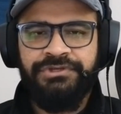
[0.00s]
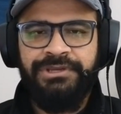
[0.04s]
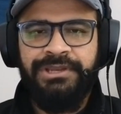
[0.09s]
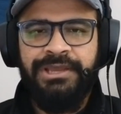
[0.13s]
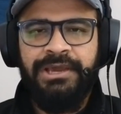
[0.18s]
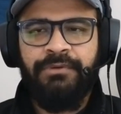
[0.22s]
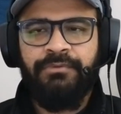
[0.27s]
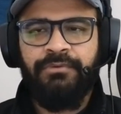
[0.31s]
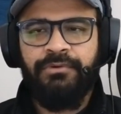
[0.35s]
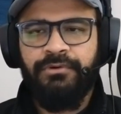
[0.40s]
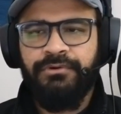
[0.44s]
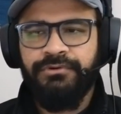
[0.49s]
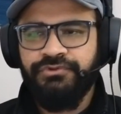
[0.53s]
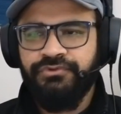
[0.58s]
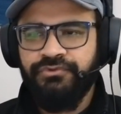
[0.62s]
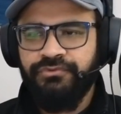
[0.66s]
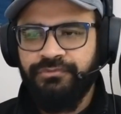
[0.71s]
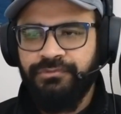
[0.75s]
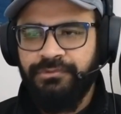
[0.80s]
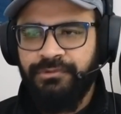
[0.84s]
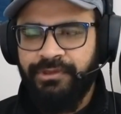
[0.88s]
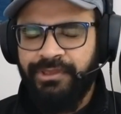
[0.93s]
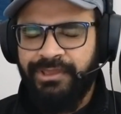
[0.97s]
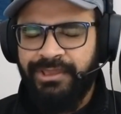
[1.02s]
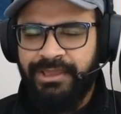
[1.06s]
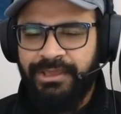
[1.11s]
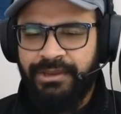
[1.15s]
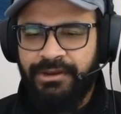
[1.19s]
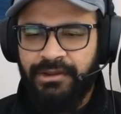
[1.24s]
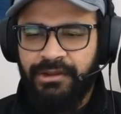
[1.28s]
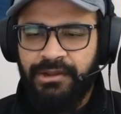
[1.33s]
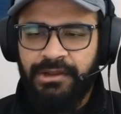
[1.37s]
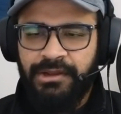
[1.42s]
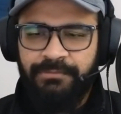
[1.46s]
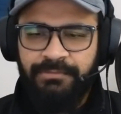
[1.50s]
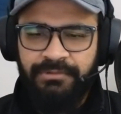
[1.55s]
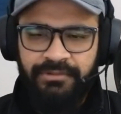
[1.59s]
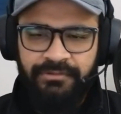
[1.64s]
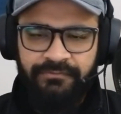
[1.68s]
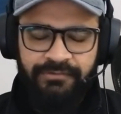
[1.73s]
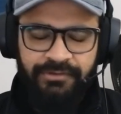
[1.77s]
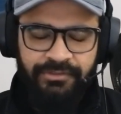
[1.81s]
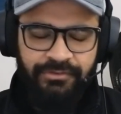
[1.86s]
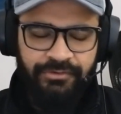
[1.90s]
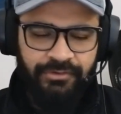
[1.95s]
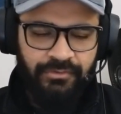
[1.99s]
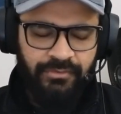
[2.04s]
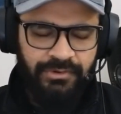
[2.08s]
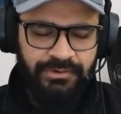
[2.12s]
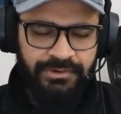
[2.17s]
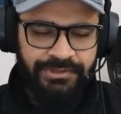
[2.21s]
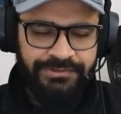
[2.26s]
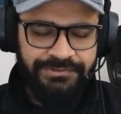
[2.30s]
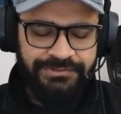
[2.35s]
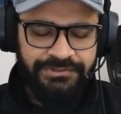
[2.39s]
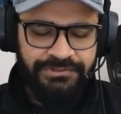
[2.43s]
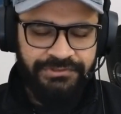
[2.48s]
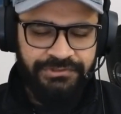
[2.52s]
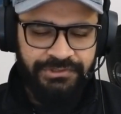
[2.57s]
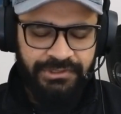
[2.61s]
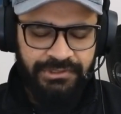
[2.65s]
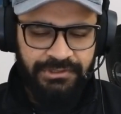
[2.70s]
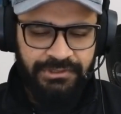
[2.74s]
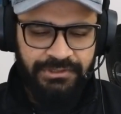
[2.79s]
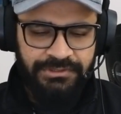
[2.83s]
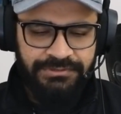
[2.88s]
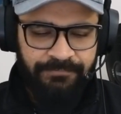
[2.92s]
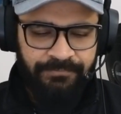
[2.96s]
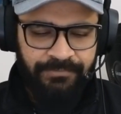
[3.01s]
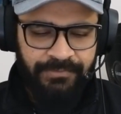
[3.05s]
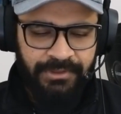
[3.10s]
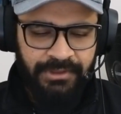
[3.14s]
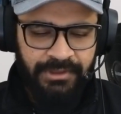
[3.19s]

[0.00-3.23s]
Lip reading: Now we're also looking at a couple of other quantization techniques.